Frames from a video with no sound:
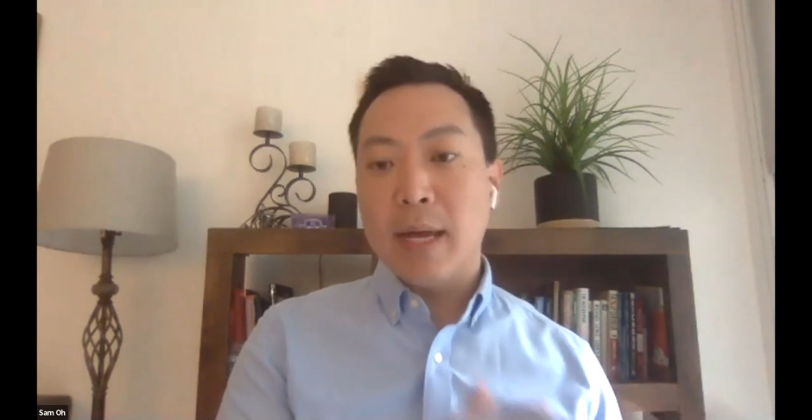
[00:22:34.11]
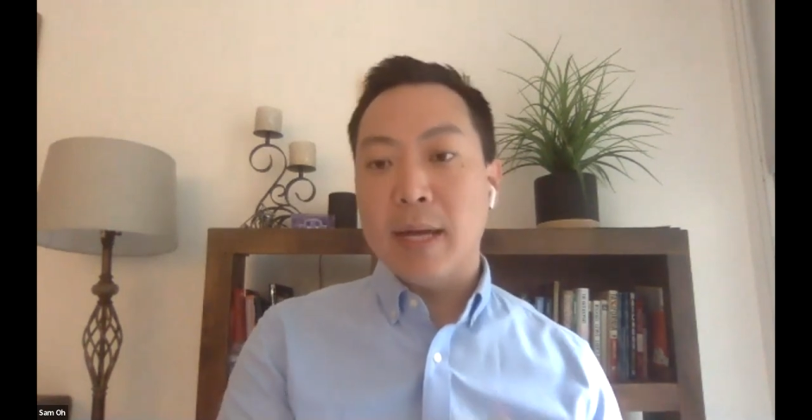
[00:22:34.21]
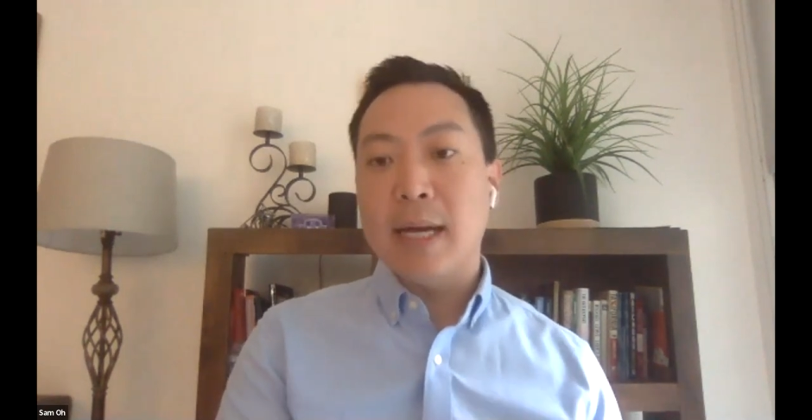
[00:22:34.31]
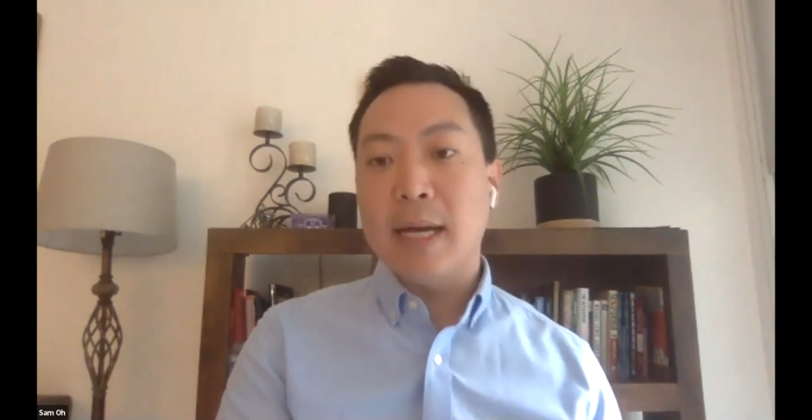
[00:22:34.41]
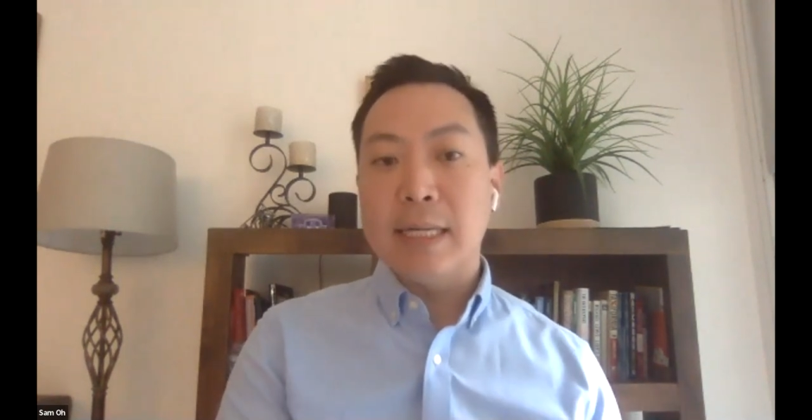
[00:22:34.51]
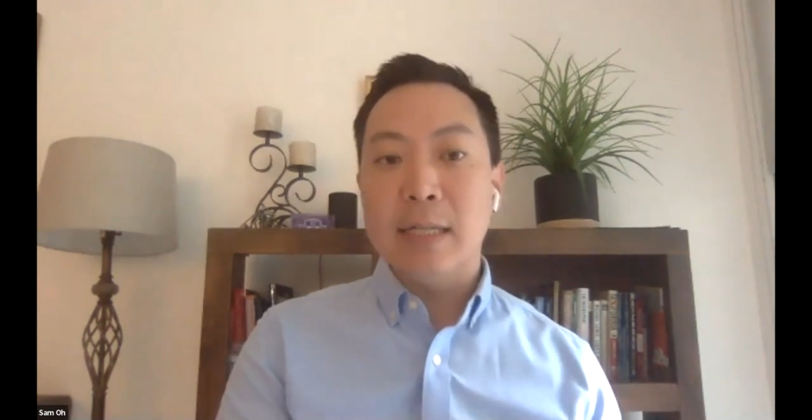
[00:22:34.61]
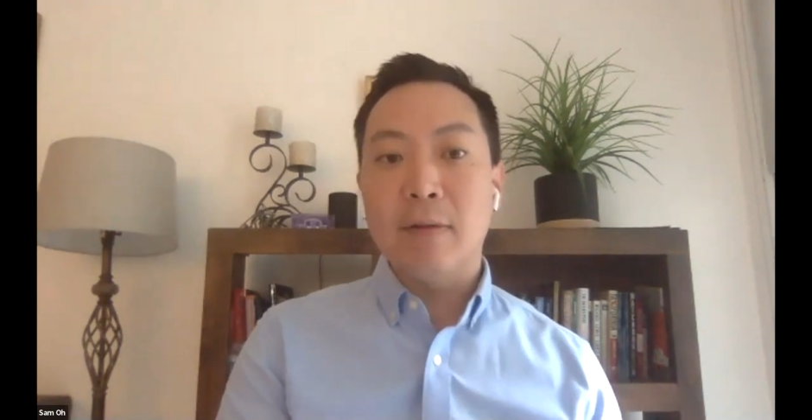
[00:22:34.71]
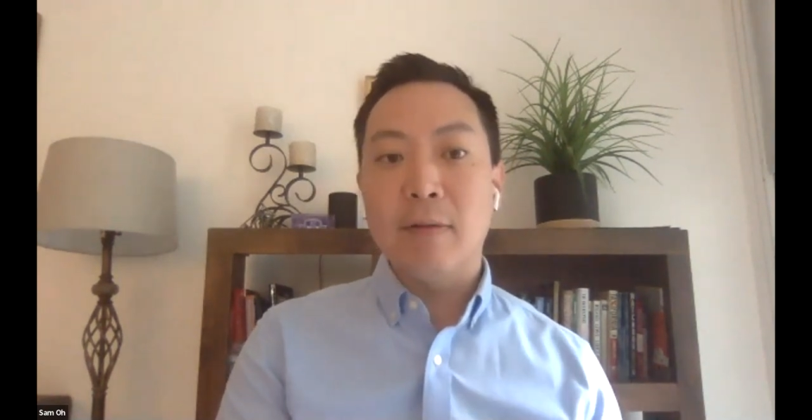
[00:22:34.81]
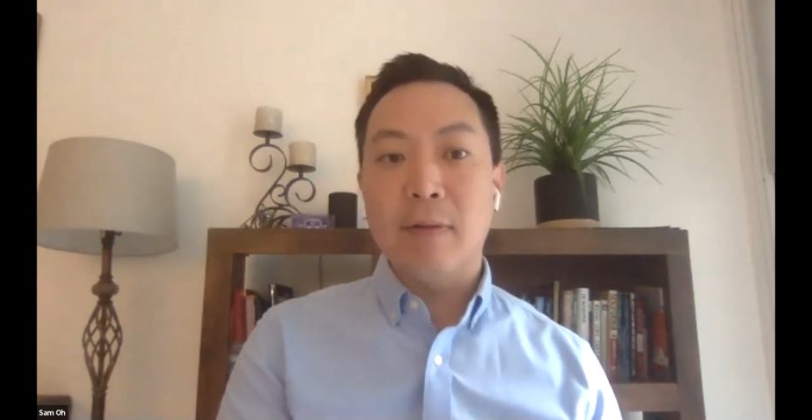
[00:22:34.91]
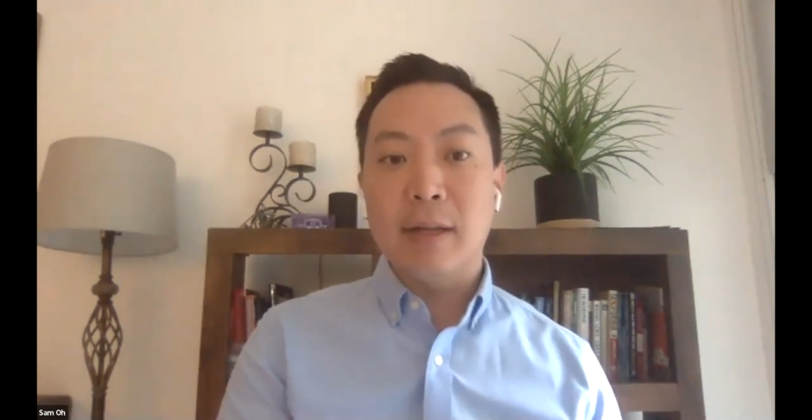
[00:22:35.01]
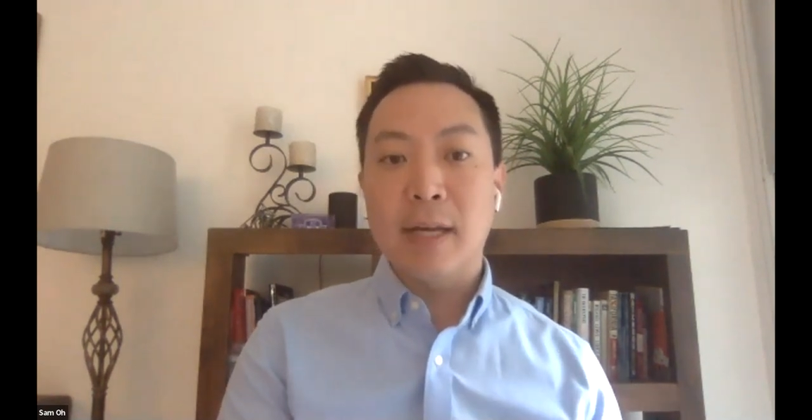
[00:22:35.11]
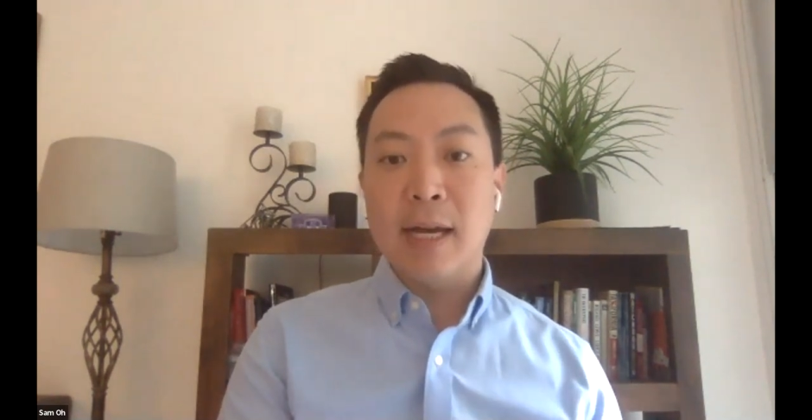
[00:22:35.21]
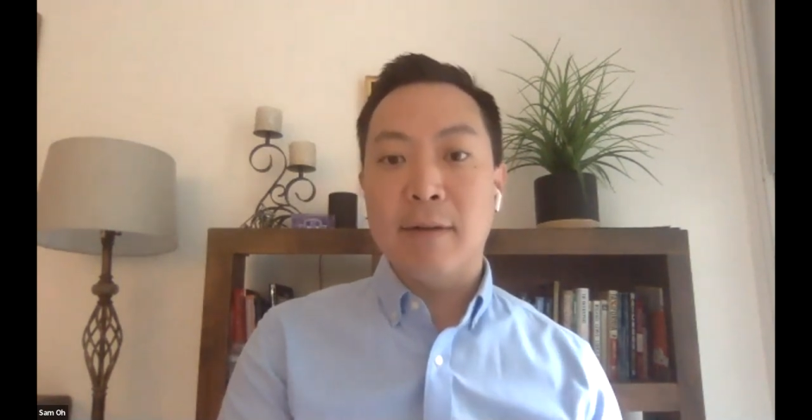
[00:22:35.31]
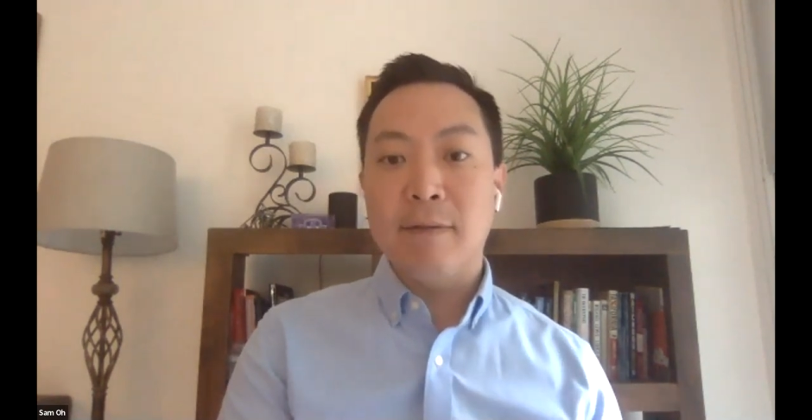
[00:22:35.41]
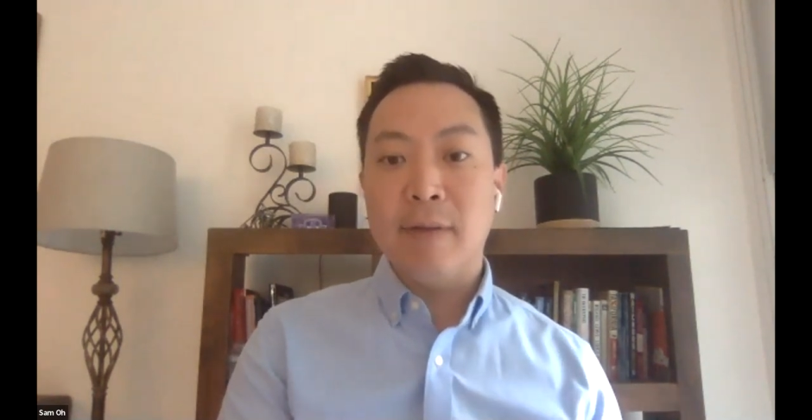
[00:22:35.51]
then I need to really
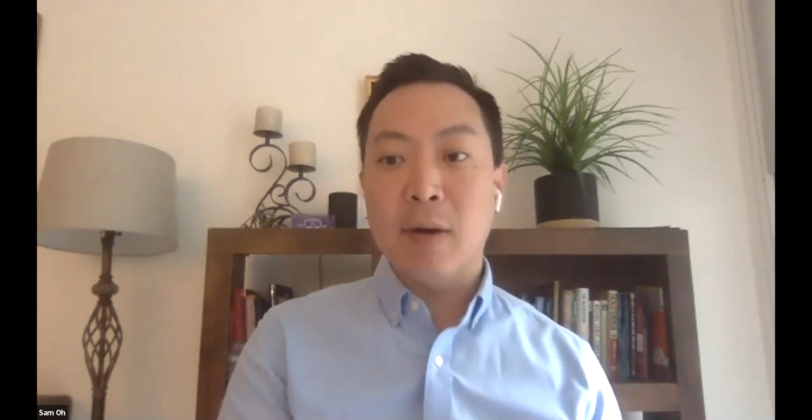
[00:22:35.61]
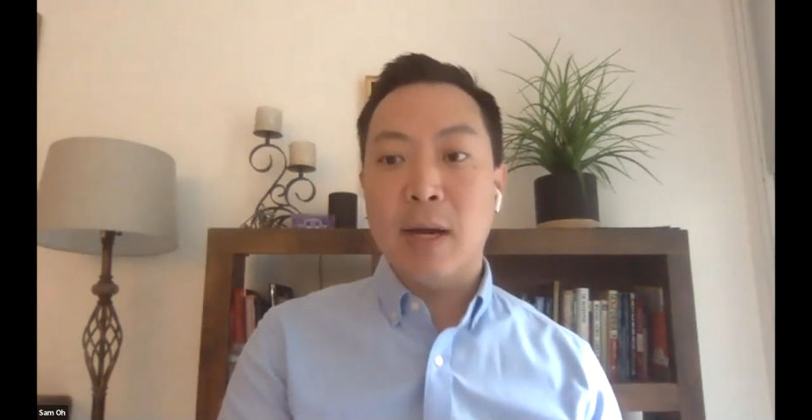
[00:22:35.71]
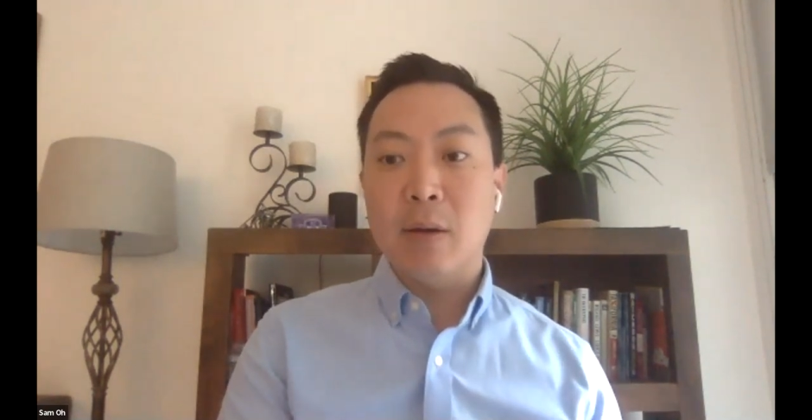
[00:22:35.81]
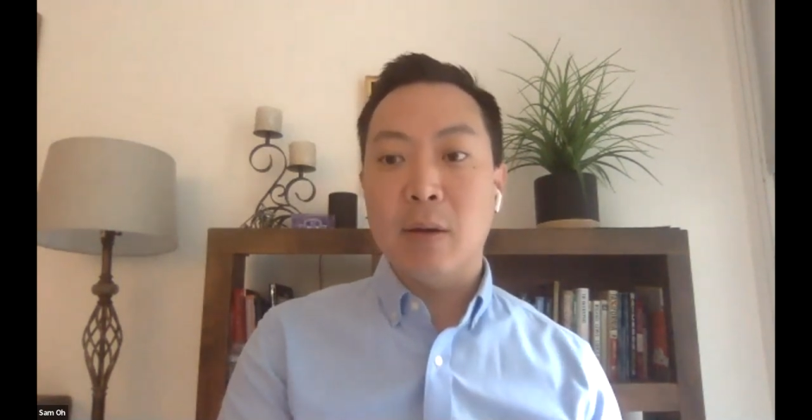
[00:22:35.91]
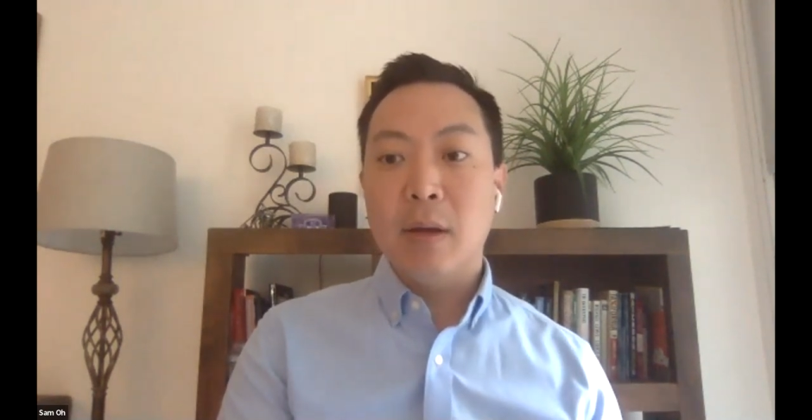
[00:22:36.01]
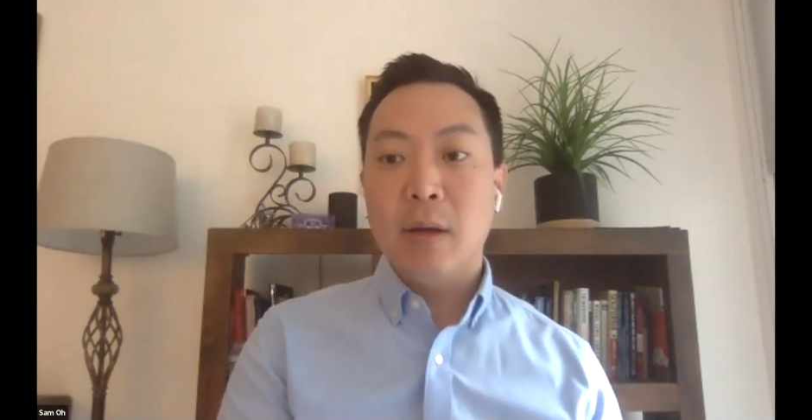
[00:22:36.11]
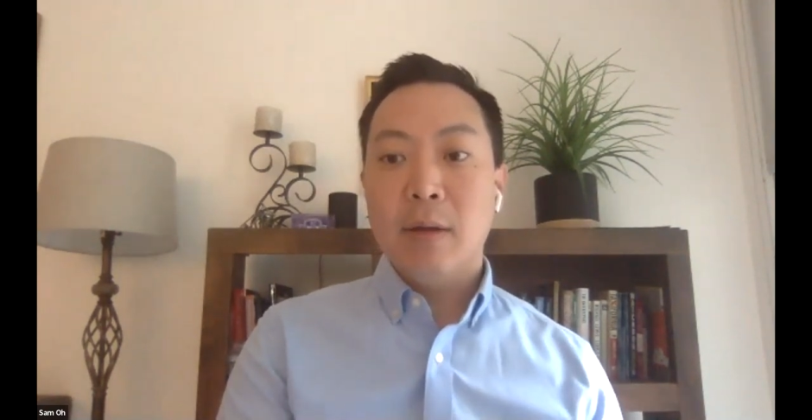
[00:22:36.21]
kind of figure out